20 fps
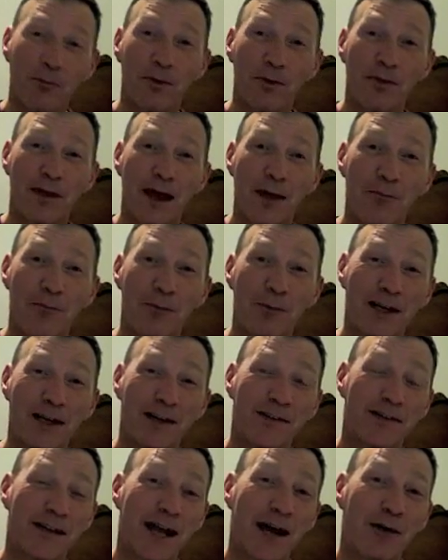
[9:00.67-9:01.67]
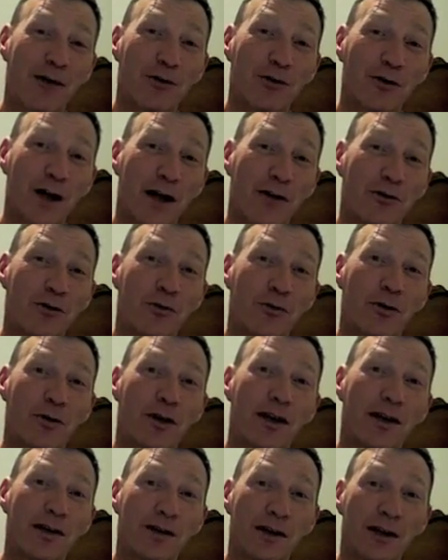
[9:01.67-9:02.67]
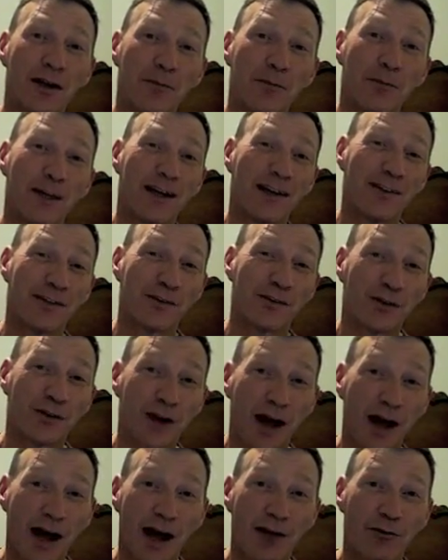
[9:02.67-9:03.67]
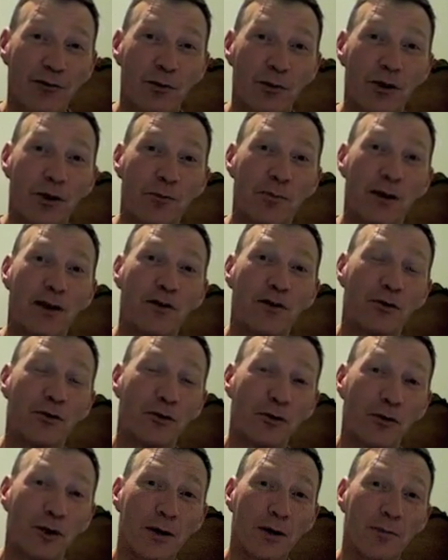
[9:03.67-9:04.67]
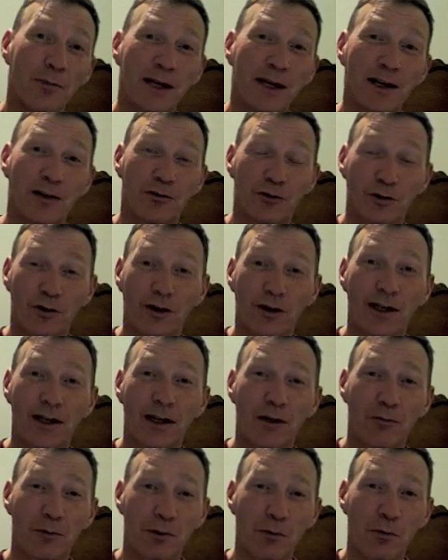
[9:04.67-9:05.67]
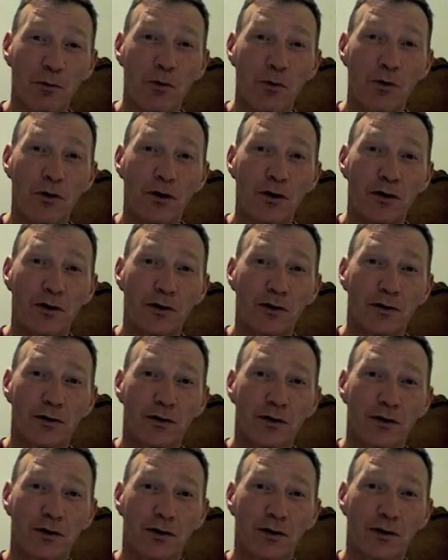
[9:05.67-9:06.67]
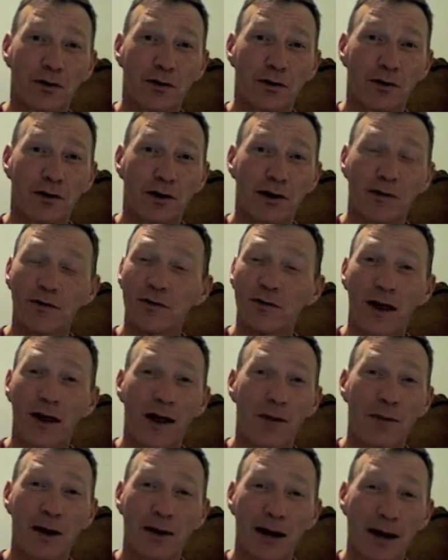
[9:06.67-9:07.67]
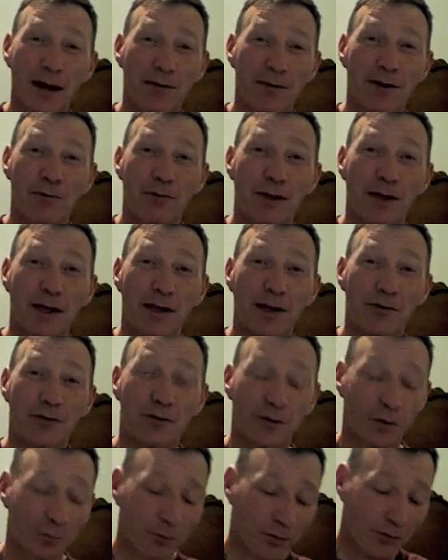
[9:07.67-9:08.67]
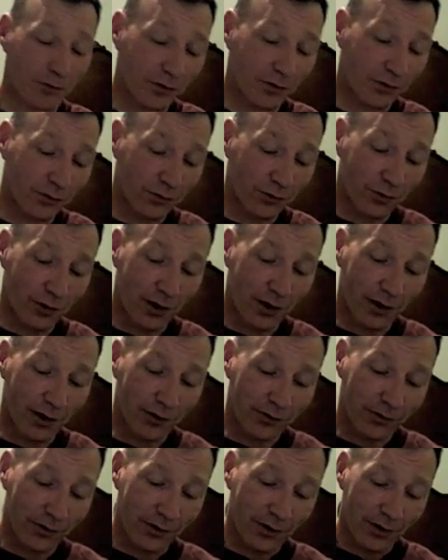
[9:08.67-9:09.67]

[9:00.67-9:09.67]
with that, because now you're not doing it because it's God's will, but you're doing it because you're going to get a reward. It's not about having that relationship with Jesus Christ.